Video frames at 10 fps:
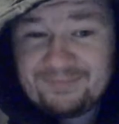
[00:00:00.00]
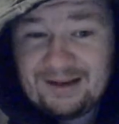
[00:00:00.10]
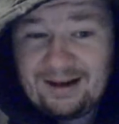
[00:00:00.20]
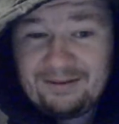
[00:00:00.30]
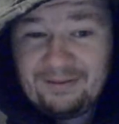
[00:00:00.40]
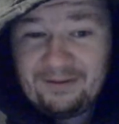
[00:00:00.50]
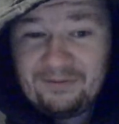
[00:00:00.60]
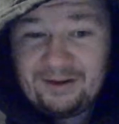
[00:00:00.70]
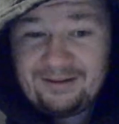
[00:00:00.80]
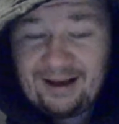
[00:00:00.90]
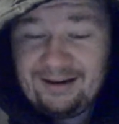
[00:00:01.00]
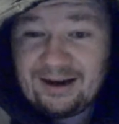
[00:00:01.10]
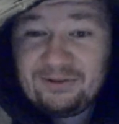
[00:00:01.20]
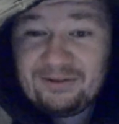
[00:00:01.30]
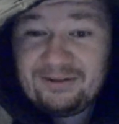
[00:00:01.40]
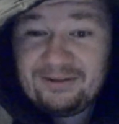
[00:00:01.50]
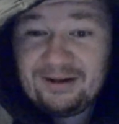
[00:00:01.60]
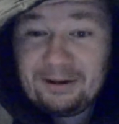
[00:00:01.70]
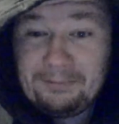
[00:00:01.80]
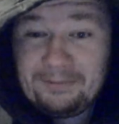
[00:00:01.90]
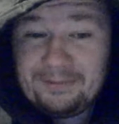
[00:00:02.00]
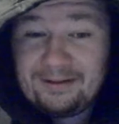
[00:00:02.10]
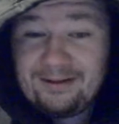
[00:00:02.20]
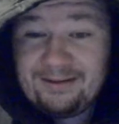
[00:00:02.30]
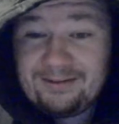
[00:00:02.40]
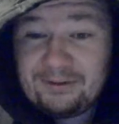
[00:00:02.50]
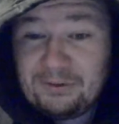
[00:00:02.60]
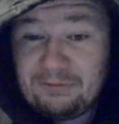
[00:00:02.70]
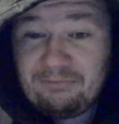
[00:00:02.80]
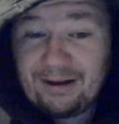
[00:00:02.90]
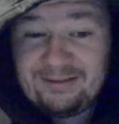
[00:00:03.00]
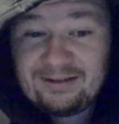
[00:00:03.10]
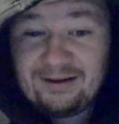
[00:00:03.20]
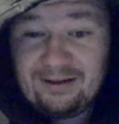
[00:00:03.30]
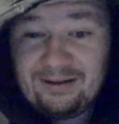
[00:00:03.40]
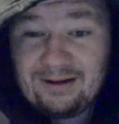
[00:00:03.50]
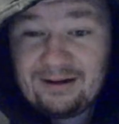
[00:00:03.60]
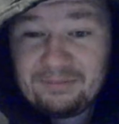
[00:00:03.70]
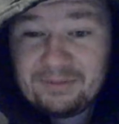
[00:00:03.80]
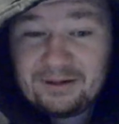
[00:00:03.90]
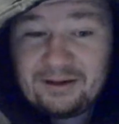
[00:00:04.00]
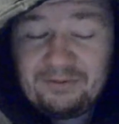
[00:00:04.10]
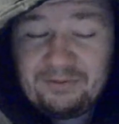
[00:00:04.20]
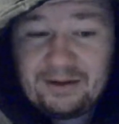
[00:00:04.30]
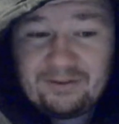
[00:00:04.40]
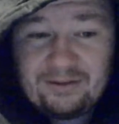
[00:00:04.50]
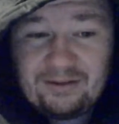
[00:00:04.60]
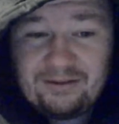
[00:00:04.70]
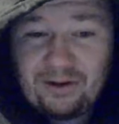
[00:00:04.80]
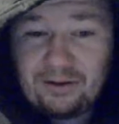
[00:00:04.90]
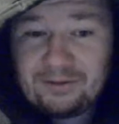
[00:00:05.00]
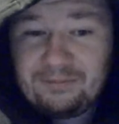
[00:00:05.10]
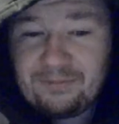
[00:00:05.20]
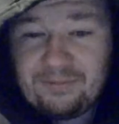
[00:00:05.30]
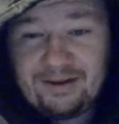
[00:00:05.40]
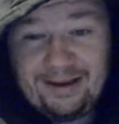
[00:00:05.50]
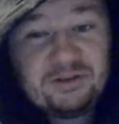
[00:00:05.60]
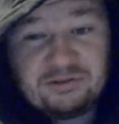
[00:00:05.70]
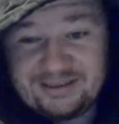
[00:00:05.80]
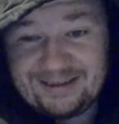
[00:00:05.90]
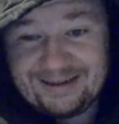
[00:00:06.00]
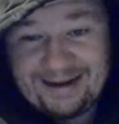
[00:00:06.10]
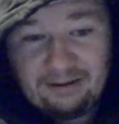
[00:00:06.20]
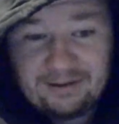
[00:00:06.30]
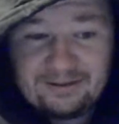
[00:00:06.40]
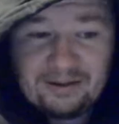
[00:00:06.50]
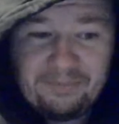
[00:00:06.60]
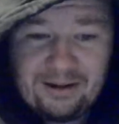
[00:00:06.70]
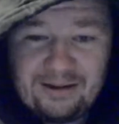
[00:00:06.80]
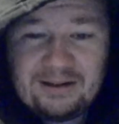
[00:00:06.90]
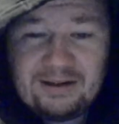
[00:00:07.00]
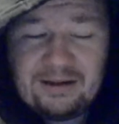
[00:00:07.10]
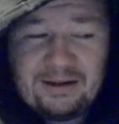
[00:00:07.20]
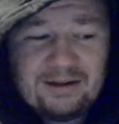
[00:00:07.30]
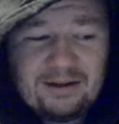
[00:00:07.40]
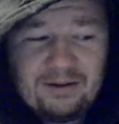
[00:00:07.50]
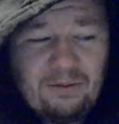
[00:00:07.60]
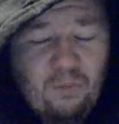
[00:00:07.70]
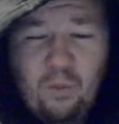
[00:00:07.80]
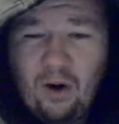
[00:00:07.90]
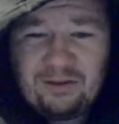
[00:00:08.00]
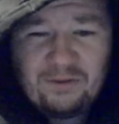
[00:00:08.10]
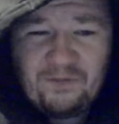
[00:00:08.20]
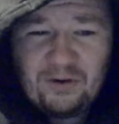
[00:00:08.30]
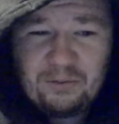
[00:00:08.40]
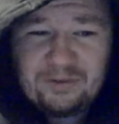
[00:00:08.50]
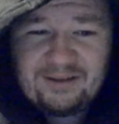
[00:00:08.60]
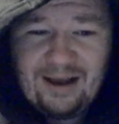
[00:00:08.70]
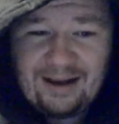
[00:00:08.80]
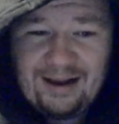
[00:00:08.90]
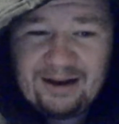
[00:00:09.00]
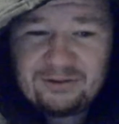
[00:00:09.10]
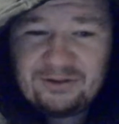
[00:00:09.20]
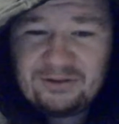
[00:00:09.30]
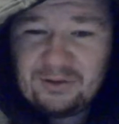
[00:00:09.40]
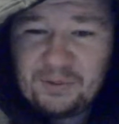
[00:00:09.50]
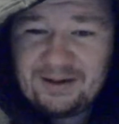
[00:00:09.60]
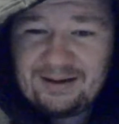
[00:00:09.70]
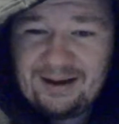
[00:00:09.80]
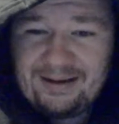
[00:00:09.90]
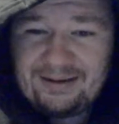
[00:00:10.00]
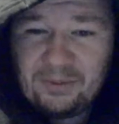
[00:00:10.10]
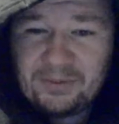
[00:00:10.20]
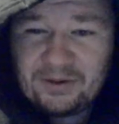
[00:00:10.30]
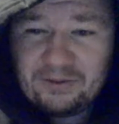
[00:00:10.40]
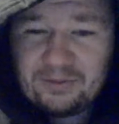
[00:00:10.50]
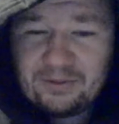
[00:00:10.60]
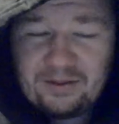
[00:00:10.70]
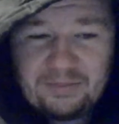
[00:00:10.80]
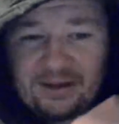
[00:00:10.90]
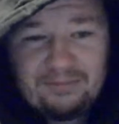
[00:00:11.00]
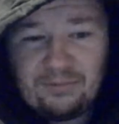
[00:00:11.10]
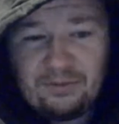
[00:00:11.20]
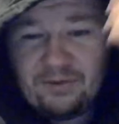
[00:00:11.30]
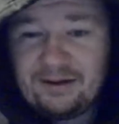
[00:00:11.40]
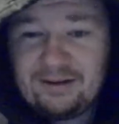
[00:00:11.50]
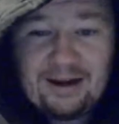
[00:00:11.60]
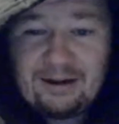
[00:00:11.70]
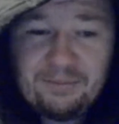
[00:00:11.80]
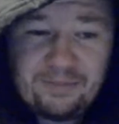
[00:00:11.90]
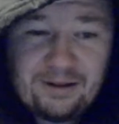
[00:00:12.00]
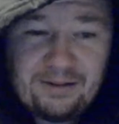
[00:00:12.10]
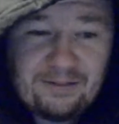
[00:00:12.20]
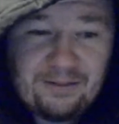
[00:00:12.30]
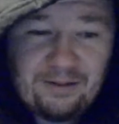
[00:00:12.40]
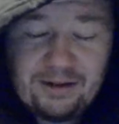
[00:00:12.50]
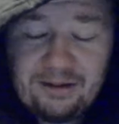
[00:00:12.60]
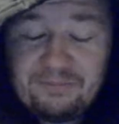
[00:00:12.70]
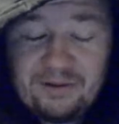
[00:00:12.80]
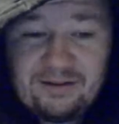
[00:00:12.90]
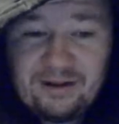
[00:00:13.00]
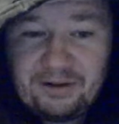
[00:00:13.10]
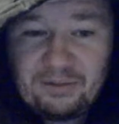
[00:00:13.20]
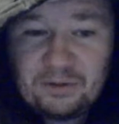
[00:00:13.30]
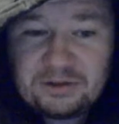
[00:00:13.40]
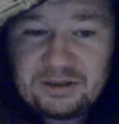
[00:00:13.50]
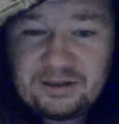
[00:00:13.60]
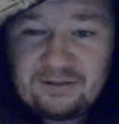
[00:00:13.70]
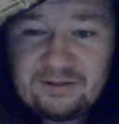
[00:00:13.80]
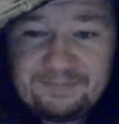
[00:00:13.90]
I think Danhausen, he's a good wrestler. I believe he's got an interesting character, but what the fuck was Danhausen doing in AEW? I mean, we'll find out, but okay, let's carry on watching this.